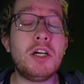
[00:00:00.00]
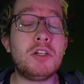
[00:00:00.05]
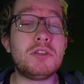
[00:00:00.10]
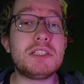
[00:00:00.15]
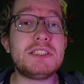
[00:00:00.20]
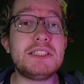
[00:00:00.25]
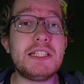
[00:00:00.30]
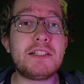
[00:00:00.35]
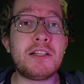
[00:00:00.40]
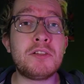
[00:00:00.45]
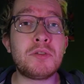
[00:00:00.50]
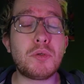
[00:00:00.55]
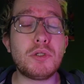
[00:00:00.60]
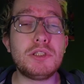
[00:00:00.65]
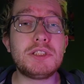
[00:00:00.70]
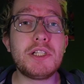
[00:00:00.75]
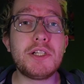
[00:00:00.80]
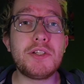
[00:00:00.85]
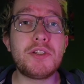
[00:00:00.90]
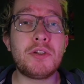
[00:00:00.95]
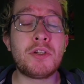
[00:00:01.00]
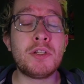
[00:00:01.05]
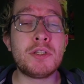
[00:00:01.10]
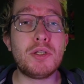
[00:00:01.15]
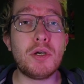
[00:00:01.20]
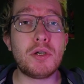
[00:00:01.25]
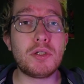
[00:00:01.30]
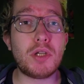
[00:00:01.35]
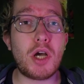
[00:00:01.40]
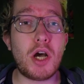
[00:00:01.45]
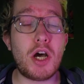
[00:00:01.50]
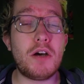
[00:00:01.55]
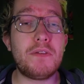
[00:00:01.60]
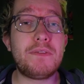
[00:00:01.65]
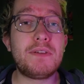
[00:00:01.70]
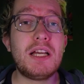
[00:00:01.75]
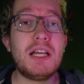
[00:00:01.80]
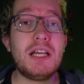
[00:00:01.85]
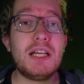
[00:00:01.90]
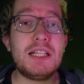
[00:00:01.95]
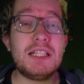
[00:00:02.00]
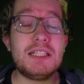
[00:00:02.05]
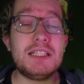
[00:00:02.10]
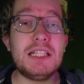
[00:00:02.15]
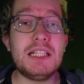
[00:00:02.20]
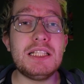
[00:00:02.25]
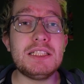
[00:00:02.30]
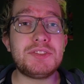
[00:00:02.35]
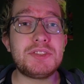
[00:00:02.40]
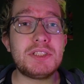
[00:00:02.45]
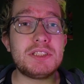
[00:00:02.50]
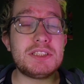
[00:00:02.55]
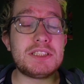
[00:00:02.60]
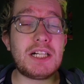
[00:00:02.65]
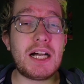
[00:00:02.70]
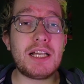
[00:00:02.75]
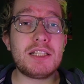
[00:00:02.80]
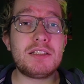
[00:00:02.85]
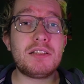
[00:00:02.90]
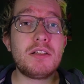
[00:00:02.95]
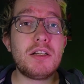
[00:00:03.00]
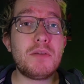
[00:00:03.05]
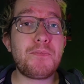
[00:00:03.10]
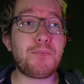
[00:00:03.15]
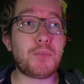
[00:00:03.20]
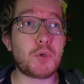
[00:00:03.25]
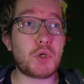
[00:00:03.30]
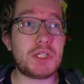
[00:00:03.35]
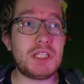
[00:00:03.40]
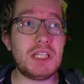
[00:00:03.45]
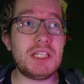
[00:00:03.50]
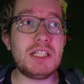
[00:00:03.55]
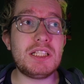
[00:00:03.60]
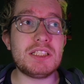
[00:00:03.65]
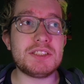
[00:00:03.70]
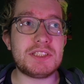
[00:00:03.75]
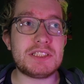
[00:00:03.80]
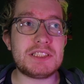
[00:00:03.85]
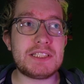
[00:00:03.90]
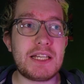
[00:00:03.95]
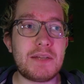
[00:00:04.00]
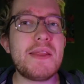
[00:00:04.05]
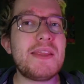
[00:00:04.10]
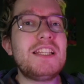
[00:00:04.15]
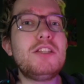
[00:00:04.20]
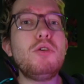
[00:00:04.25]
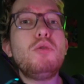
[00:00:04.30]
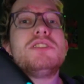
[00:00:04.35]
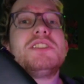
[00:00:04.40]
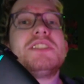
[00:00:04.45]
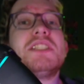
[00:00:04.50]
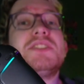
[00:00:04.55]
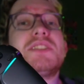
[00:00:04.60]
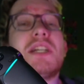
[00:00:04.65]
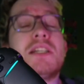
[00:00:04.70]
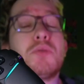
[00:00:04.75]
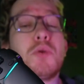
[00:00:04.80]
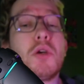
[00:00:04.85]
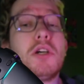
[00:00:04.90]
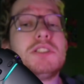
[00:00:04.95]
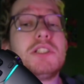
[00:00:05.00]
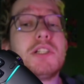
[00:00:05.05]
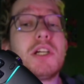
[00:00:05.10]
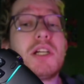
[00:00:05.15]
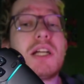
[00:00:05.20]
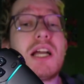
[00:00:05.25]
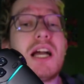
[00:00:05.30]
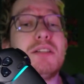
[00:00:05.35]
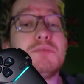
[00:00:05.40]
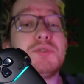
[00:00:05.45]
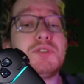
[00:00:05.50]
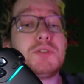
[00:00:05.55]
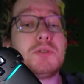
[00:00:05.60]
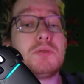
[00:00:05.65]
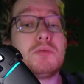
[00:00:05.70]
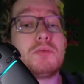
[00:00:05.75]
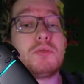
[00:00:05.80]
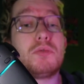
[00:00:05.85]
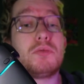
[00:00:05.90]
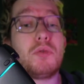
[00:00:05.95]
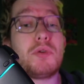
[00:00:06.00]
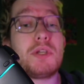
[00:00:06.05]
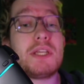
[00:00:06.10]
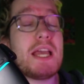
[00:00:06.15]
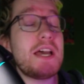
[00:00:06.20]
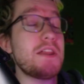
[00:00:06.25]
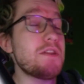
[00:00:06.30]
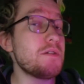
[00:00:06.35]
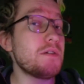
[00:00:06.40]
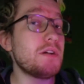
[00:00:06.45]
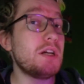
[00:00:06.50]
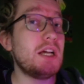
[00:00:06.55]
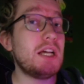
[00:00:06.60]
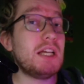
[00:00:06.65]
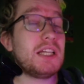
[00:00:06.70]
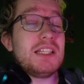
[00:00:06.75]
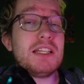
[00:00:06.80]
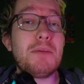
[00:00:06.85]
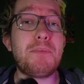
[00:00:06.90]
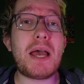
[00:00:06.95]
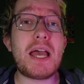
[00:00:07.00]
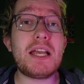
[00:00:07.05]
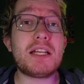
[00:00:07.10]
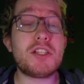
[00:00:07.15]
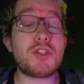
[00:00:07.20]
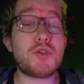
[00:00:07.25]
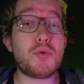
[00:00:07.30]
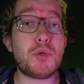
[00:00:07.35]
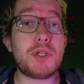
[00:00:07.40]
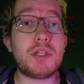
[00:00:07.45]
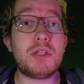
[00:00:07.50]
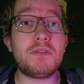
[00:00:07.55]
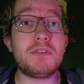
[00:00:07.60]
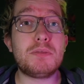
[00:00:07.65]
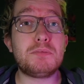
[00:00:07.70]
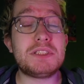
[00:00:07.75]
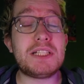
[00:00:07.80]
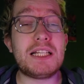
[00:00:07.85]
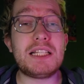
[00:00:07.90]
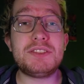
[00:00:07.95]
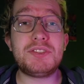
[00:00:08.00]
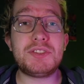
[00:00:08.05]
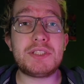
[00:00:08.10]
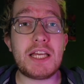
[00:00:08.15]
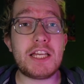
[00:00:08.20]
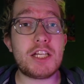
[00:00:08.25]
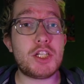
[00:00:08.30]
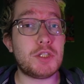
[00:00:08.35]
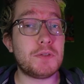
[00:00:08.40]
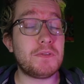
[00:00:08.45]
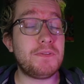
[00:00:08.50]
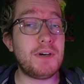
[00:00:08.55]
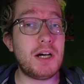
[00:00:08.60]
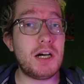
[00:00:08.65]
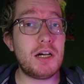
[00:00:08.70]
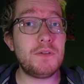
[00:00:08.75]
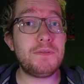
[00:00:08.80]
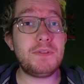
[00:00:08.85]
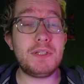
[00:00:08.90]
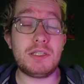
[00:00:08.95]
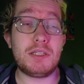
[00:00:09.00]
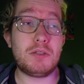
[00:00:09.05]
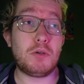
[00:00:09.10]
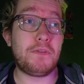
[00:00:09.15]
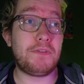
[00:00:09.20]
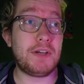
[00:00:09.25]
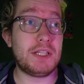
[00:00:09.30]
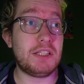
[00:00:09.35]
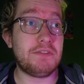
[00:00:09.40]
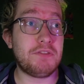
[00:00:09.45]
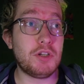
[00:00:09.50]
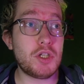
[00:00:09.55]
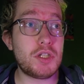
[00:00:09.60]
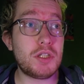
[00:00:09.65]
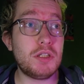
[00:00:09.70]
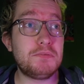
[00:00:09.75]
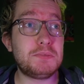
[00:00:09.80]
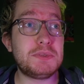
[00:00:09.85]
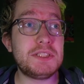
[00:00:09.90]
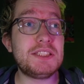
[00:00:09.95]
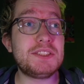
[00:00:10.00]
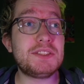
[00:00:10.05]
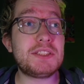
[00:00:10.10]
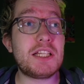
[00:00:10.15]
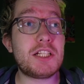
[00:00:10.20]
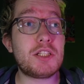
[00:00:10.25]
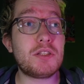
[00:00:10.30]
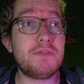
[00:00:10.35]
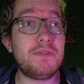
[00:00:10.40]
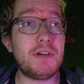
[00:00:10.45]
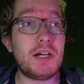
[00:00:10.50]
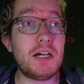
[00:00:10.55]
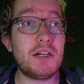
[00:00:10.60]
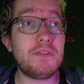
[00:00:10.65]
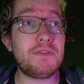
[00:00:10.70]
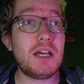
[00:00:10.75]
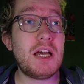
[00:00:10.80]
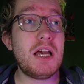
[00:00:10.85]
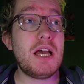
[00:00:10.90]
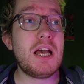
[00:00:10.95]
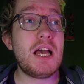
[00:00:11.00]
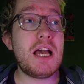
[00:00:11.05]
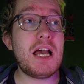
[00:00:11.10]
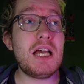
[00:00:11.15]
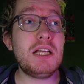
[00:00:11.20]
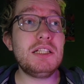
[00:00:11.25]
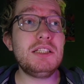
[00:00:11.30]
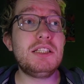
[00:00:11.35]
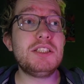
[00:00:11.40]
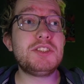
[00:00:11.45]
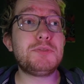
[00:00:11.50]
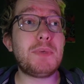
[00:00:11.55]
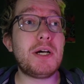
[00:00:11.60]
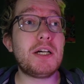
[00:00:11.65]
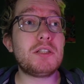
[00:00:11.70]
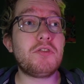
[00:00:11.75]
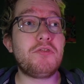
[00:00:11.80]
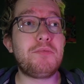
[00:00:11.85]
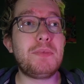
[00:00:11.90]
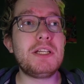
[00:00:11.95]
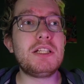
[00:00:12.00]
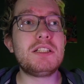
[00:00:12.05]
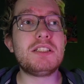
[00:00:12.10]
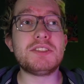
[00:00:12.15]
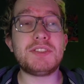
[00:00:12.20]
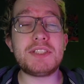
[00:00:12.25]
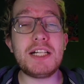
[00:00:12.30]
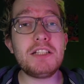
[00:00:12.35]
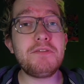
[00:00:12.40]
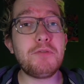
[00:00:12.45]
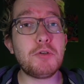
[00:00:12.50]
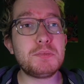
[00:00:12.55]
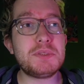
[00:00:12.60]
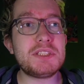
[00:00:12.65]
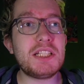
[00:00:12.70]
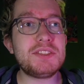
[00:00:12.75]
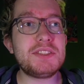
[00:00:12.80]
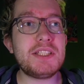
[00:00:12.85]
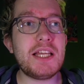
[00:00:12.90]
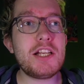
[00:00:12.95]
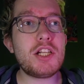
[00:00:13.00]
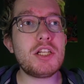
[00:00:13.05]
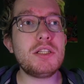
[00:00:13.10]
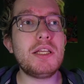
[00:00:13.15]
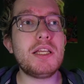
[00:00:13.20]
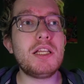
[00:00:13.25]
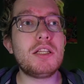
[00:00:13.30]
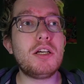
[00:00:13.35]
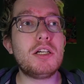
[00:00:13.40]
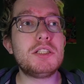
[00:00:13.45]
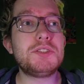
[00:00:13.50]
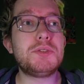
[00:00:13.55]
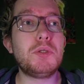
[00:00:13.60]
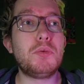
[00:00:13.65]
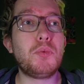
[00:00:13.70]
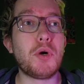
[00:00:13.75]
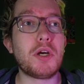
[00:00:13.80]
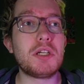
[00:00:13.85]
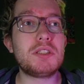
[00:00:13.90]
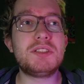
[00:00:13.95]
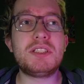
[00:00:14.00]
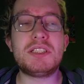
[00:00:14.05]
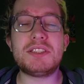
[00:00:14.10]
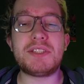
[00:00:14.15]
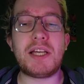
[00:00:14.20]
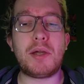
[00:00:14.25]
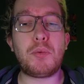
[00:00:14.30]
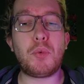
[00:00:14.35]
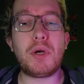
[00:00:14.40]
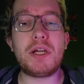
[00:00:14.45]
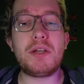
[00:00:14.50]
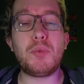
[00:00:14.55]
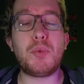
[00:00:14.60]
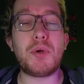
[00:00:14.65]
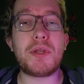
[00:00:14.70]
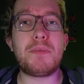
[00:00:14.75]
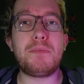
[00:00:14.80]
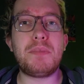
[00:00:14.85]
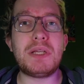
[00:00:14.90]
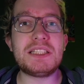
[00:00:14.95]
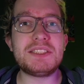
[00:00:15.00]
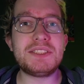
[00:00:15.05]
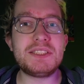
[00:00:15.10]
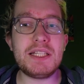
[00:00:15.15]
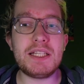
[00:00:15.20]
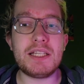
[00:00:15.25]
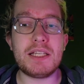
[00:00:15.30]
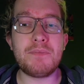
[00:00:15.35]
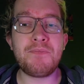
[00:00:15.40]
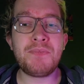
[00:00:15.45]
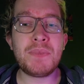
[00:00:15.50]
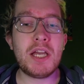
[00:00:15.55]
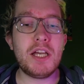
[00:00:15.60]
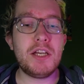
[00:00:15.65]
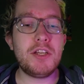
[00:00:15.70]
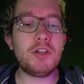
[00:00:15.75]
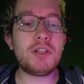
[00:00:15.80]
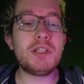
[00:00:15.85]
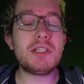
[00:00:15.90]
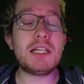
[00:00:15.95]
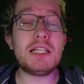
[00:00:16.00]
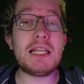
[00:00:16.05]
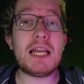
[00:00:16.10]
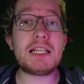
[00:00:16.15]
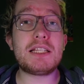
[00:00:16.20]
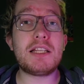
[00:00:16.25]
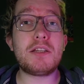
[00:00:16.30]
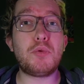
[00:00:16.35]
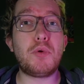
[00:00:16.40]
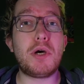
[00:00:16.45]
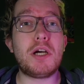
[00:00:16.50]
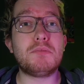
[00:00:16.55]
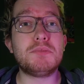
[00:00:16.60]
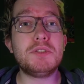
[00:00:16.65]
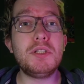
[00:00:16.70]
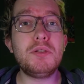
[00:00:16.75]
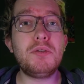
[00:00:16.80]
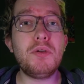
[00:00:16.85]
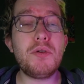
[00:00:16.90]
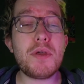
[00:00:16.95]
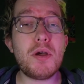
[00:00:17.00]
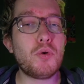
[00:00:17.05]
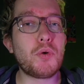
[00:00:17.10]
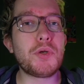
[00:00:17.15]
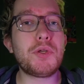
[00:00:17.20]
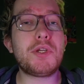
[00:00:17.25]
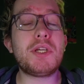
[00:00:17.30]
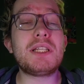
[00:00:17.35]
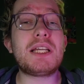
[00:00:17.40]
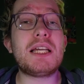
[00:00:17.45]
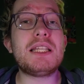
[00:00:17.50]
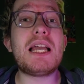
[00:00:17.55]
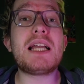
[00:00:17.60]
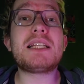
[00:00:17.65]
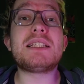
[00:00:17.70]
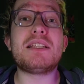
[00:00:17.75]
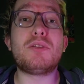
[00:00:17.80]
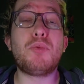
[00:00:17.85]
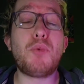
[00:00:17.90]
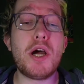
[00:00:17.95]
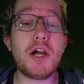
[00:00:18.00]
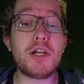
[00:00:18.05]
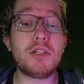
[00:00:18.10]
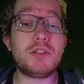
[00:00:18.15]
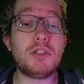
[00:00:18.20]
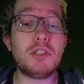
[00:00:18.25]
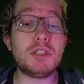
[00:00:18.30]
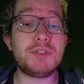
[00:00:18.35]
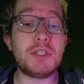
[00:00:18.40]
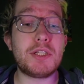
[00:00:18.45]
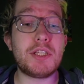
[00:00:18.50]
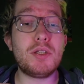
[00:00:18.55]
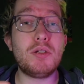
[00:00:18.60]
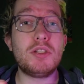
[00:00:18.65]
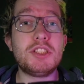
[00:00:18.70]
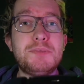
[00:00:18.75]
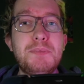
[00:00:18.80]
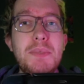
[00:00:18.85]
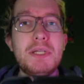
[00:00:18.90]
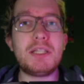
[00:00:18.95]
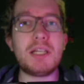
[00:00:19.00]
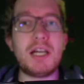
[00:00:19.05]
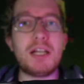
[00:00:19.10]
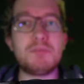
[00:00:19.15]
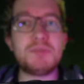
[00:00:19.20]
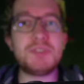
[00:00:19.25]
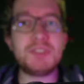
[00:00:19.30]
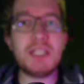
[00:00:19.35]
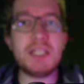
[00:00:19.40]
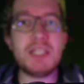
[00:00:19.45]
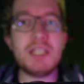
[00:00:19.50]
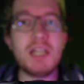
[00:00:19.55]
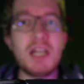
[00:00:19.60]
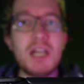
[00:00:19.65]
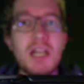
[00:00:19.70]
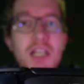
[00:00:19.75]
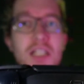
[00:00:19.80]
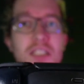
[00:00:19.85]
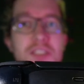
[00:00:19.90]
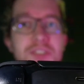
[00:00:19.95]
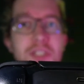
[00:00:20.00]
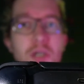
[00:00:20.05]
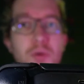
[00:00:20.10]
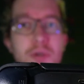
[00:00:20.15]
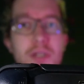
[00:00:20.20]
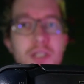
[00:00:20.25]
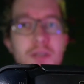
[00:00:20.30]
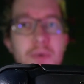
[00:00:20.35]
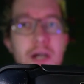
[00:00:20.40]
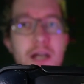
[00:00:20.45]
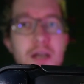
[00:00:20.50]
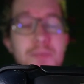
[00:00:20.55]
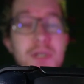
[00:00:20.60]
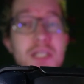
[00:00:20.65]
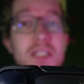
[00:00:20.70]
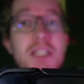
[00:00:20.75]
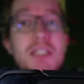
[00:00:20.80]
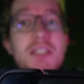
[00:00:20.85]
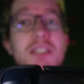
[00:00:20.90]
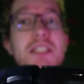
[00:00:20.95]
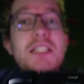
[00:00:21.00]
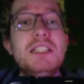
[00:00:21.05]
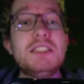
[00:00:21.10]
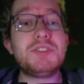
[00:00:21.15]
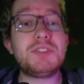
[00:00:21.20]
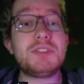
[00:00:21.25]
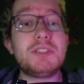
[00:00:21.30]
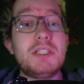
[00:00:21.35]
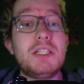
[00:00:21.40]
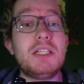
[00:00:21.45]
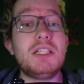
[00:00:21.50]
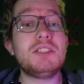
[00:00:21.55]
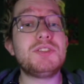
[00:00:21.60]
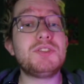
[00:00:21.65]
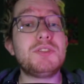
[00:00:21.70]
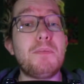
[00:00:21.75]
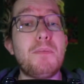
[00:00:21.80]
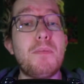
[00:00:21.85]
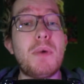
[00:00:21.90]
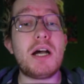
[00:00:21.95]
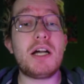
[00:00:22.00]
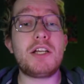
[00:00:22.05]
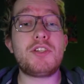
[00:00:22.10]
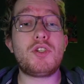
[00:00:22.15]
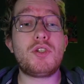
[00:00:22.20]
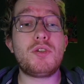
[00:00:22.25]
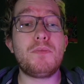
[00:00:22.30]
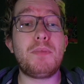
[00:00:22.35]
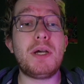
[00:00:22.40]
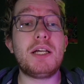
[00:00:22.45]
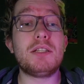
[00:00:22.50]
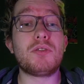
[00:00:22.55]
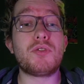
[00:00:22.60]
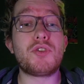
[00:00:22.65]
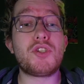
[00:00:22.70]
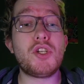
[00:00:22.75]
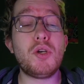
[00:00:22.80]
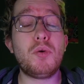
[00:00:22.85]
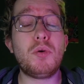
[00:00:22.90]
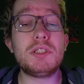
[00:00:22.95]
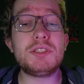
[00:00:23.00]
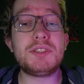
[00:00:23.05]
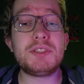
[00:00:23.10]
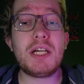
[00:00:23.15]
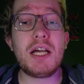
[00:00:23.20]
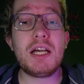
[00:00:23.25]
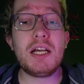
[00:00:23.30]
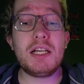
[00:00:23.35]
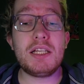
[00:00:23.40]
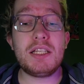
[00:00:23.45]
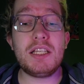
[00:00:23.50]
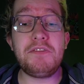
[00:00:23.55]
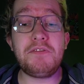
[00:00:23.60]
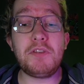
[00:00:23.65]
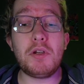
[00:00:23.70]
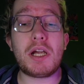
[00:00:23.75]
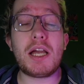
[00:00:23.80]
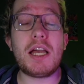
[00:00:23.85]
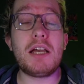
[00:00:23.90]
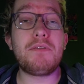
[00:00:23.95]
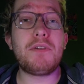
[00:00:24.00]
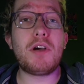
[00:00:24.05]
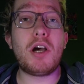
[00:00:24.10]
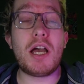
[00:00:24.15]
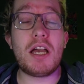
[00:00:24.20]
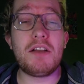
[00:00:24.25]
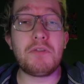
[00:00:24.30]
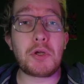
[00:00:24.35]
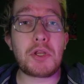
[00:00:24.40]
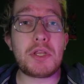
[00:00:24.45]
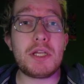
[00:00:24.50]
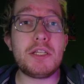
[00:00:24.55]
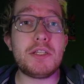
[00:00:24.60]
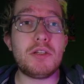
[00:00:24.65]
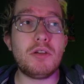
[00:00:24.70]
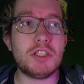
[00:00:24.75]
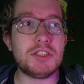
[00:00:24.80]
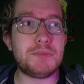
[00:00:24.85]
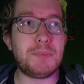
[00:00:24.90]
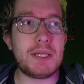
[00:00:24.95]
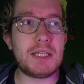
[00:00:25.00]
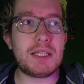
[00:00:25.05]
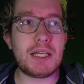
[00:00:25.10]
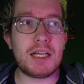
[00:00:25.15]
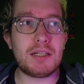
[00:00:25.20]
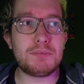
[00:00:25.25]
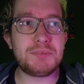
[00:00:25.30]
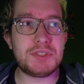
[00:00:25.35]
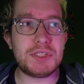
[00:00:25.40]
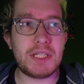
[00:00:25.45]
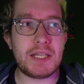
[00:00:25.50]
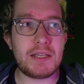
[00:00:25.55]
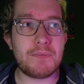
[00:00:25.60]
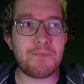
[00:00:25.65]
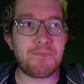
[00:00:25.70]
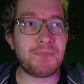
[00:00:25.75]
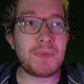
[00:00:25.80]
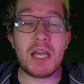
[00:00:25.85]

on Elite controller you can turn off this light pretty easily. The DualSense controller comes together in a package with PlayStation 5 of any version of PlayStation 5, and despite of being designed for PlayStation, it also works the same way with PC. You can connect it via Bluetooth or you can connect it wired using USB Type-C, so in my opinion this is much better choice if you have everything USB Type-C.